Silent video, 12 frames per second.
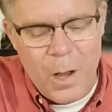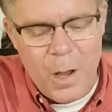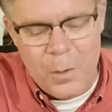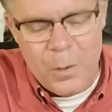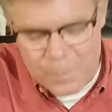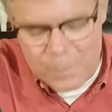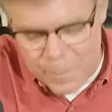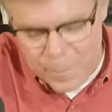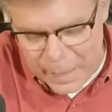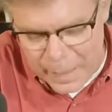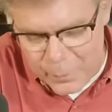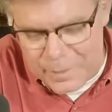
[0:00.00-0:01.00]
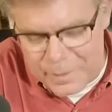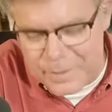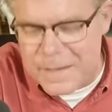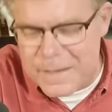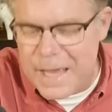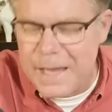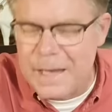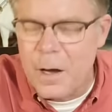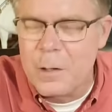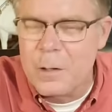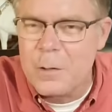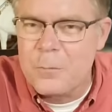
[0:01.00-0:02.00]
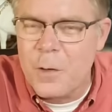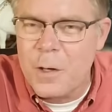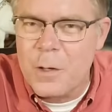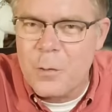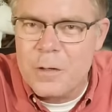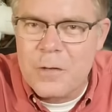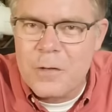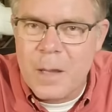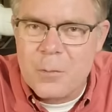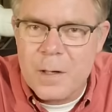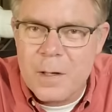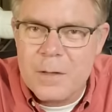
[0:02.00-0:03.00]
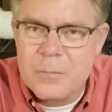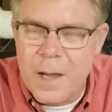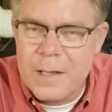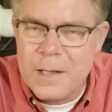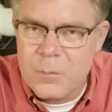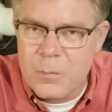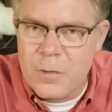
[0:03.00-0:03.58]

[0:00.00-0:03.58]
Oh, I wanted to say our good friend Coin Shop Chris, right?